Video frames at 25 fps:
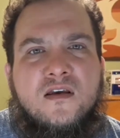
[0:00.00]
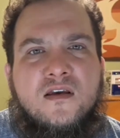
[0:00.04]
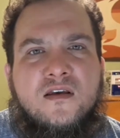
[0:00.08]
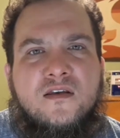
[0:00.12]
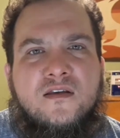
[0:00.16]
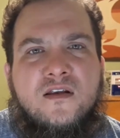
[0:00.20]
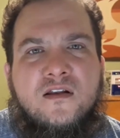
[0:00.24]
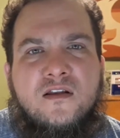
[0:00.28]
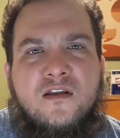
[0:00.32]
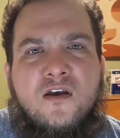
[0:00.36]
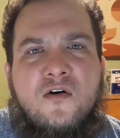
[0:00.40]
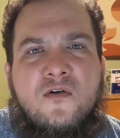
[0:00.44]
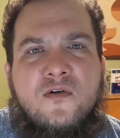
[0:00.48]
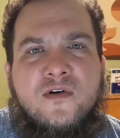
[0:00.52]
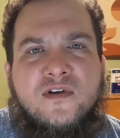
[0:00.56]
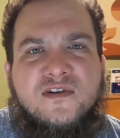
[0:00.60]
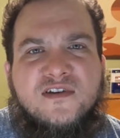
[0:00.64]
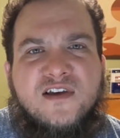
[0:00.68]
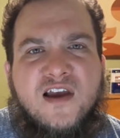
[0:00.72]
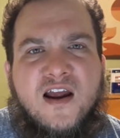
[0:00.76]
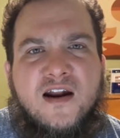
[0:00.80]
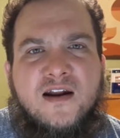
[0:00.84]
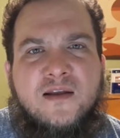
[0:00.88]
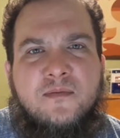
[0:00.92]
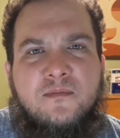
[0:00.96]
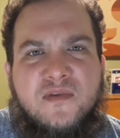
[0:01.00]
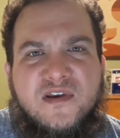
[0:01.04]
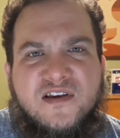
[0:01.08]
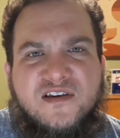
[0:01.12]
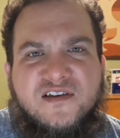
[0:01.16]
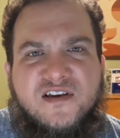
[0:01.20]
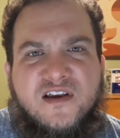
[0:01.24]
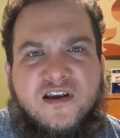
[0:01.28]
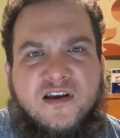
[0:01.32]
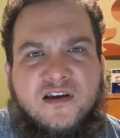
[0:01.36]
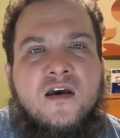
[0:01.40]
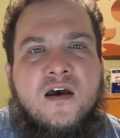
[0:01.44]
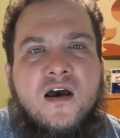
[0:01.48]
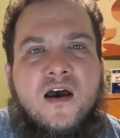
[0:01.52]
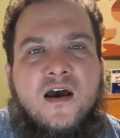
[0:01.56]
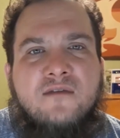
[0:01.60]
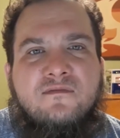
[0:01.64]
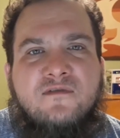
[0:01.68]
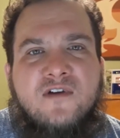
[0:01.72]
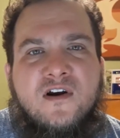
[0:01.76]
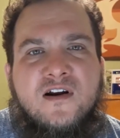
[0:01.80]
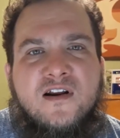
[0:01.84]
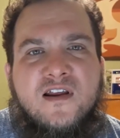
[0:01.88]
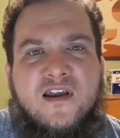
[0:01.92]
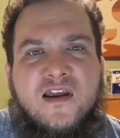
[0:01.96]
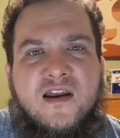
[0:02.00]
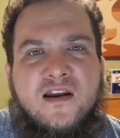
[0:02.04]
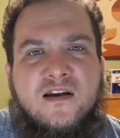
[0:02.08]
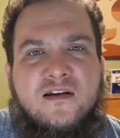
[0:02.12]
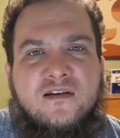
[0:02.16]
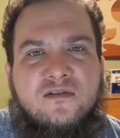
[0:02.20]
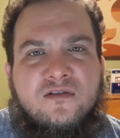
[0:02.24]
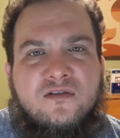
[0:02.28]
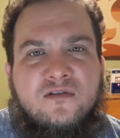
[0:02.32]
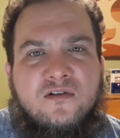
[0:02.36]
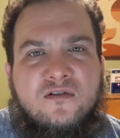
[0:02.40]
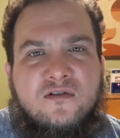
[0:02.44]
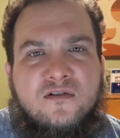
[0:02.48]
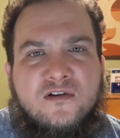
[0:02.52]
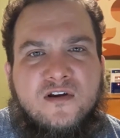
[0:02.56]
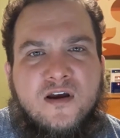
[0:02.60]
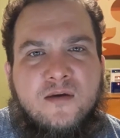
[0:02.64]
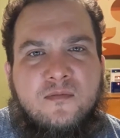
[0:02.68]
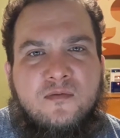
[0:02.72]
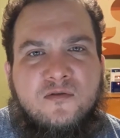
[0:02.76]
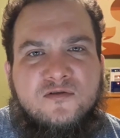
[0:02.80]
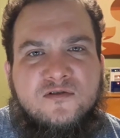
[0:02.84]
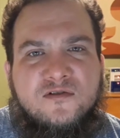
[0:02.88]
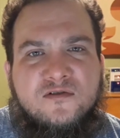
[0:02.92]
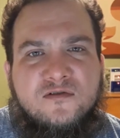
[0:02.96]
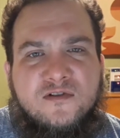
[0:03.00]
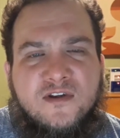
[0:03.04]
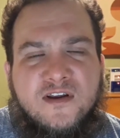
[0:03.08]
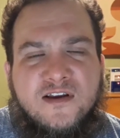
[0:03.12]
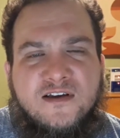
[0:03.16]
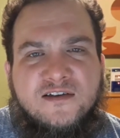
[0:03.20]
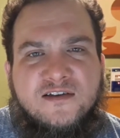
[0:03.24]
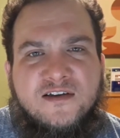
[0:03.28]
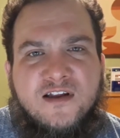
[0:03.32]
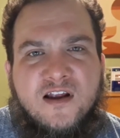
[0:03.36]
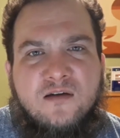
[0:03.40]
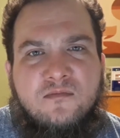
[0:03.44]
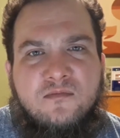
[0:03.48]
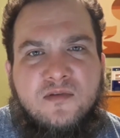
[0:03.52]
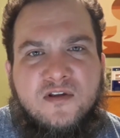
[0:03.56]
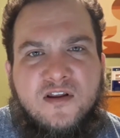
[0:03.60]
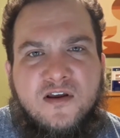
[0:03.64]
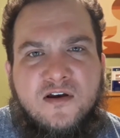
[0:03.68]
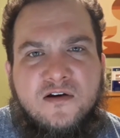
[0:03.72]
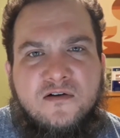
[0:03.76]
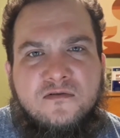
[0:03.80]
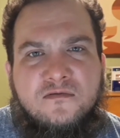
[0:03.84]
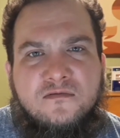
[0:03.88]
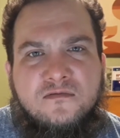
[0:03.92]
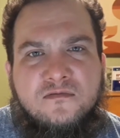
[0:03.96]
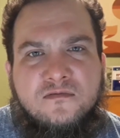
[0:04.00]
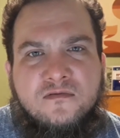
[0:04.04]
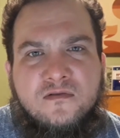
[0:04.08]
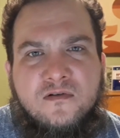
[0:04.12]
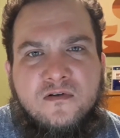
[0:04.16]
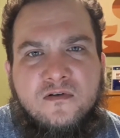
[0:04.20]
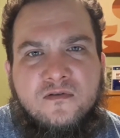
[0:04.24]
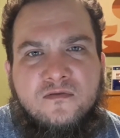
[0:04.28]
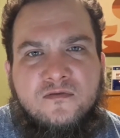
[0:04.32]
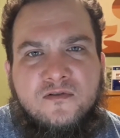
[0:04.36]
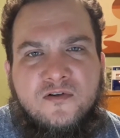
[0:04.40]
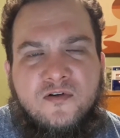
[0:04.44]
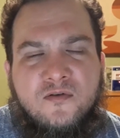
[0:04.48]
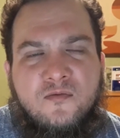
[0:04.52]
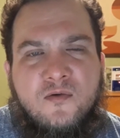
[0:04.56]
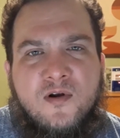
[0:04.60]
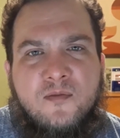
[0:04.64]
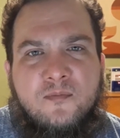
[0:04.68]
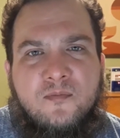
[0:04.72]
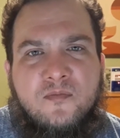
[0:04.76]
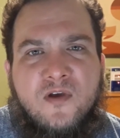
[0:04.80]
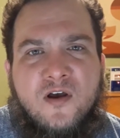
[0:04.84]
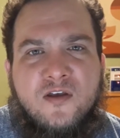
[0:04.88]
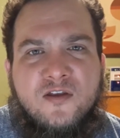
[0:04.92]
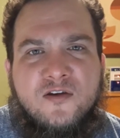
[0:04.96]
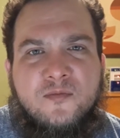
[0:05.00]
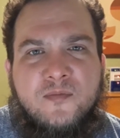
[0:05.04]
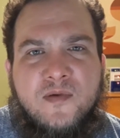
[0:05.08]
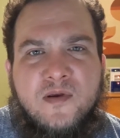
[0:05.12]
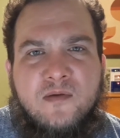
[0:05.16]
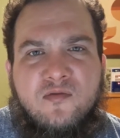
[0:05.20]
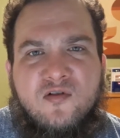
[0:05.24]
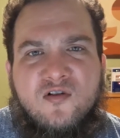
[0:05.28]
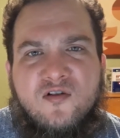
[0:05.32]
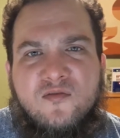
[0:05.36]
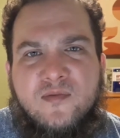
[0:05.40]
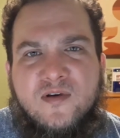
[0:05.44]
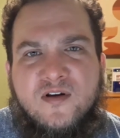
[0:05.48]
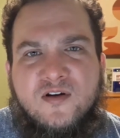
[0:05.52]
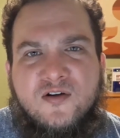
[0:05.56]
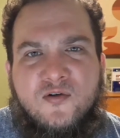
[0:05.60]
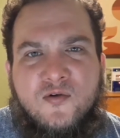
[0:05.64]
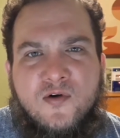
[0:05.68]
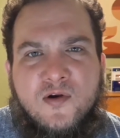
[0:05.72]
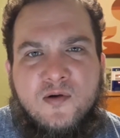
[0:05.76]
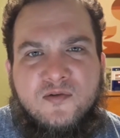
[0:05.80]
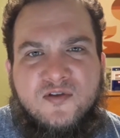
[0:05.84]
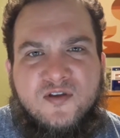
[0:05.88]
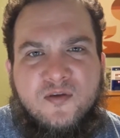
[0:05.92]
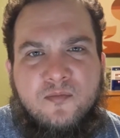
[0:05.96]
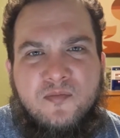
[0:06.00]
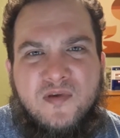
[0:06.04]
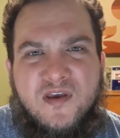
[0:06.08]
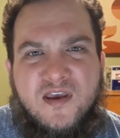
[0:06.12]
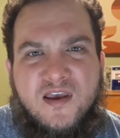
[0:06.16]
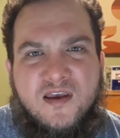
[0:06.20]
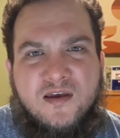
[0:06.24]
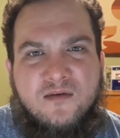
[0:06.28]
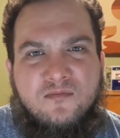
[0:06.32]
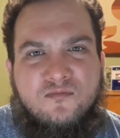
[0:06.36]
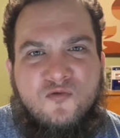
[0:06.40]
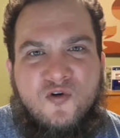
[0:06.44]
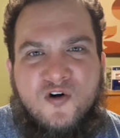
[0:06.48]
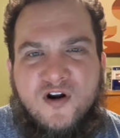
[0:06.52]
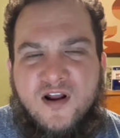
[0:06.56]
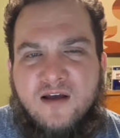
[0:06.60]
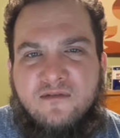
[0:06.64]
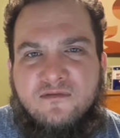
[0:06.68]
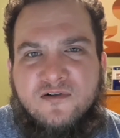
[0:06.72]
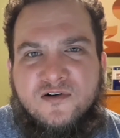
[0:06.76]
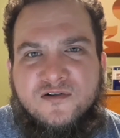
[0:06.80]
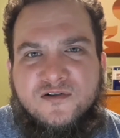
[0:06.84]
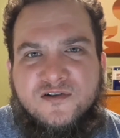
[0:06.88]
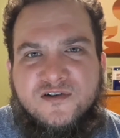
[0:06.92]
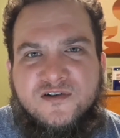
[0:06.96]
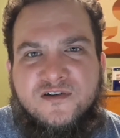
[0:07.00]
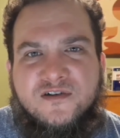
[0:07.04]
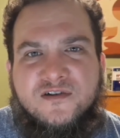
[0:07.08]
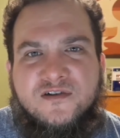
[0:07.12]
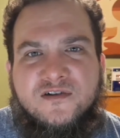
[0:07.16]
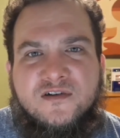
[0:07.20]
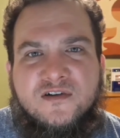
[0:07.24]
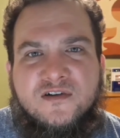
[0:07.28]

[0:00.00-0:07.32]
And the low end's kind of missing. I've gone ahead and thrown a couple links down below to what other people have been doing with the BM whatevers